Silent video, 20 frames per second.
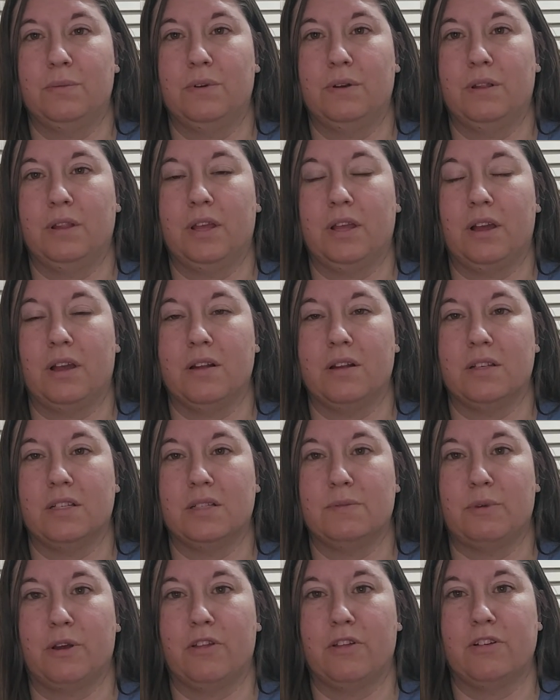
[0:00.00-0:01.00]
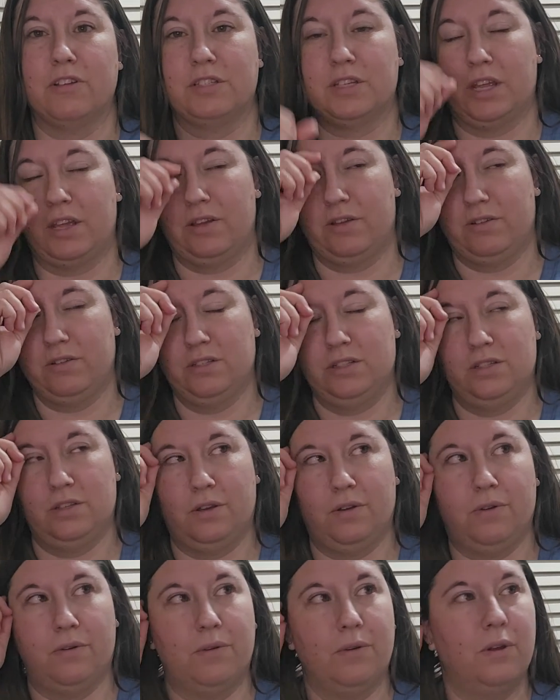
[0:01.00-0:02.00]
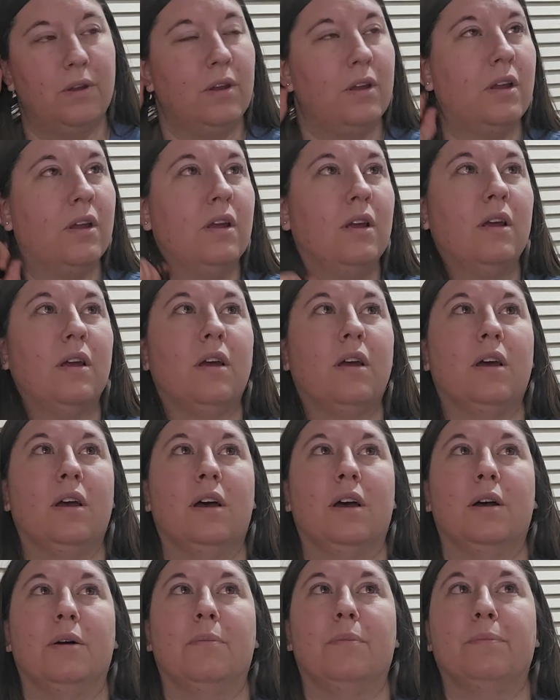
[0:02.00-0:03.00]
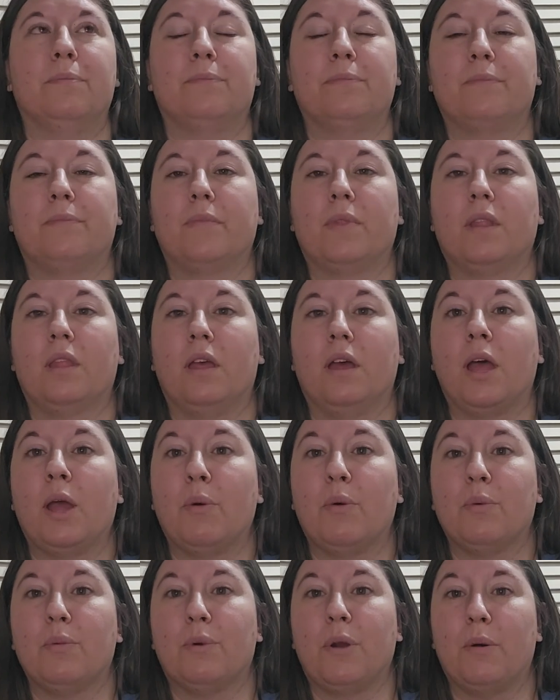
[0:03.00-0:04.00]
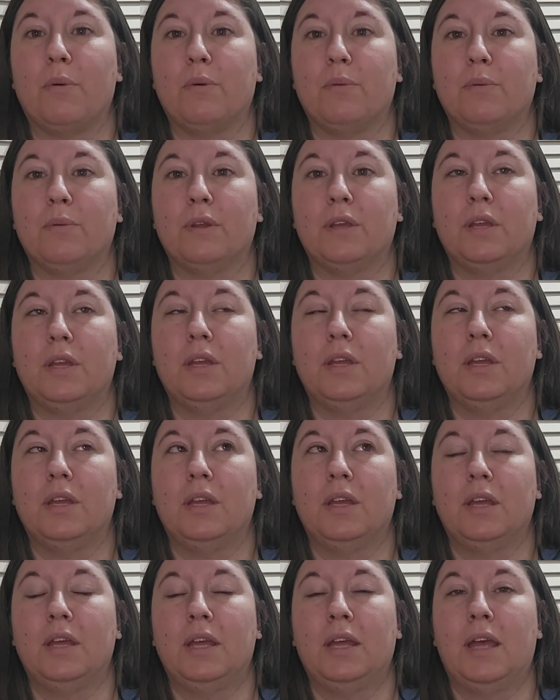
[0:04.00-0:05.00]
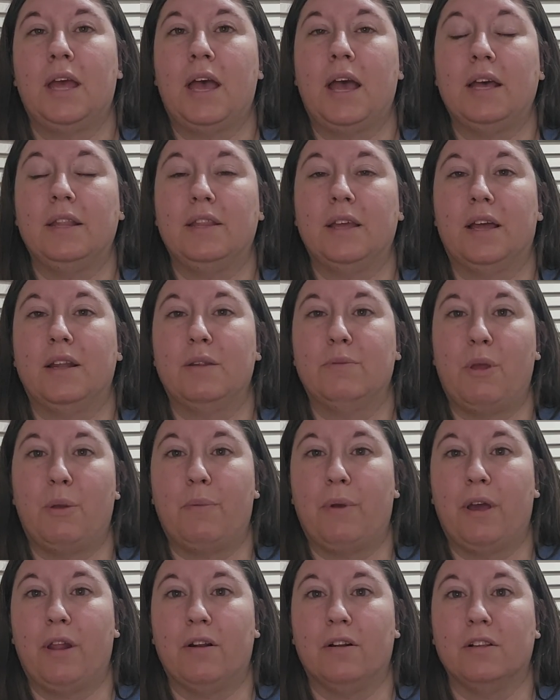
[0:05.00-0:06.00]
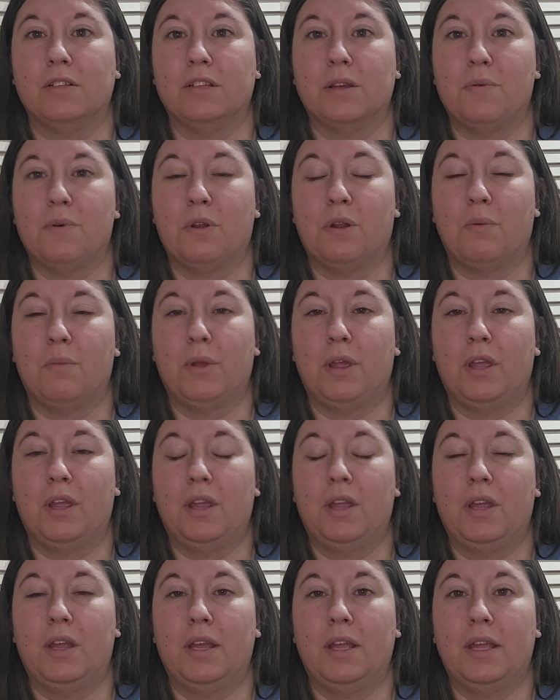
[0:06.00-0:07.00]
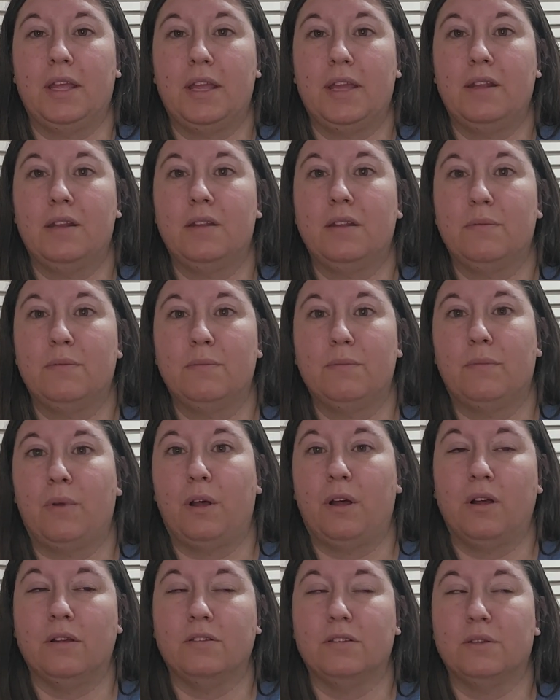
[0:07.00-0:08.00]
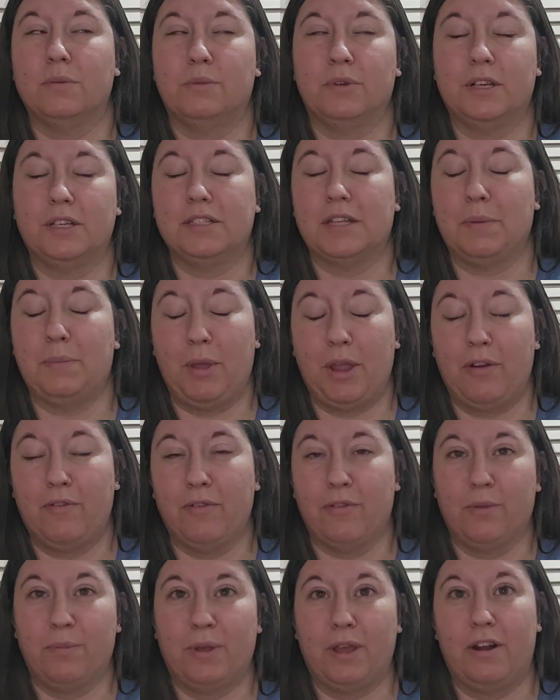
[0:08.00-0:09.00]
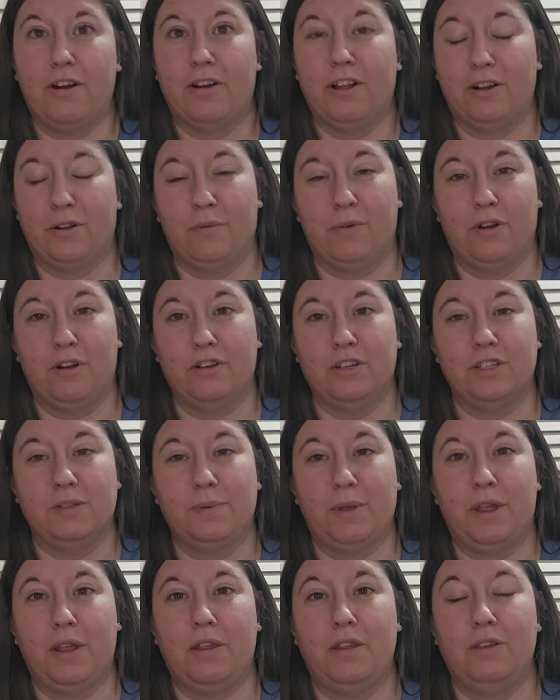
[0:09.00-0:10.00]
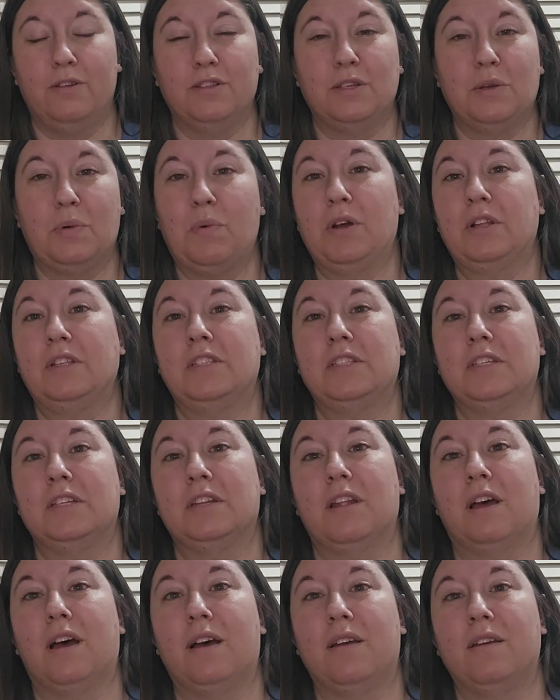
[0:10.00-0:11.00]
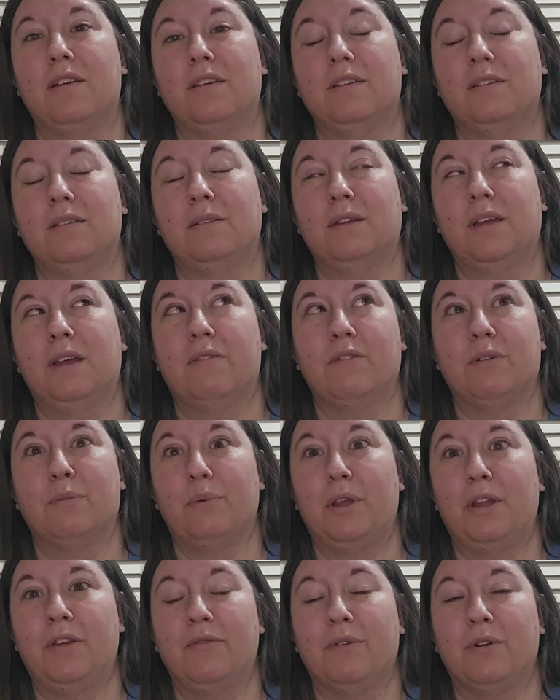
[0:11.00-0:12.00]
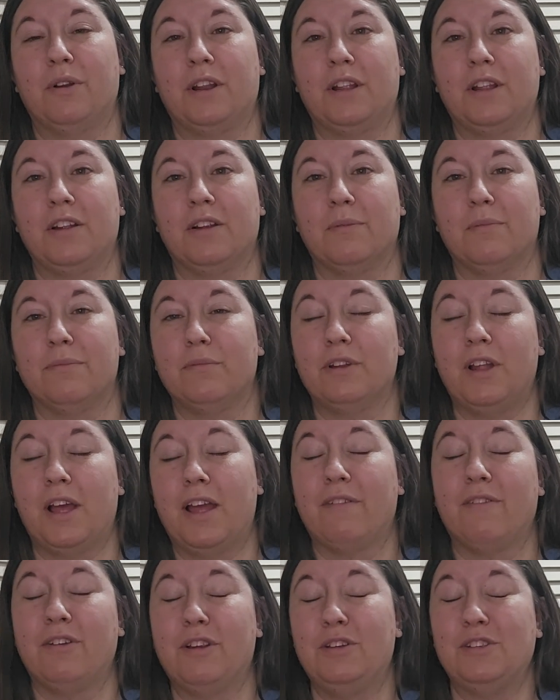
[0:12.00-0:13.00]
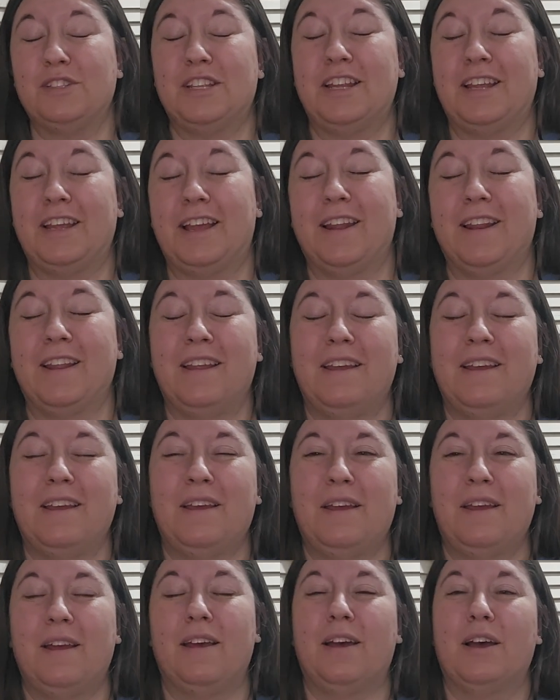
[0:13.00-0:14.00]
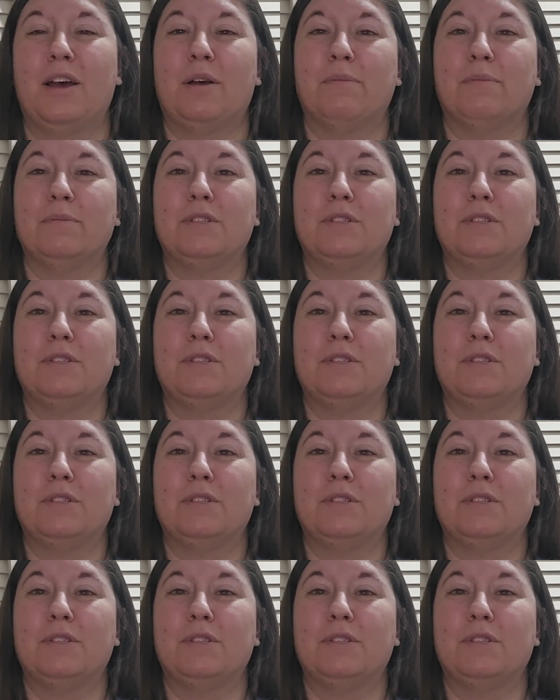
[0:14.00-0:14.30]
like on a smaller scale. So I will probably add that to my patterns I want to make again, also because I paid for the pattern. I don't want to just use it once and not ever pay for it or not ever use it again. I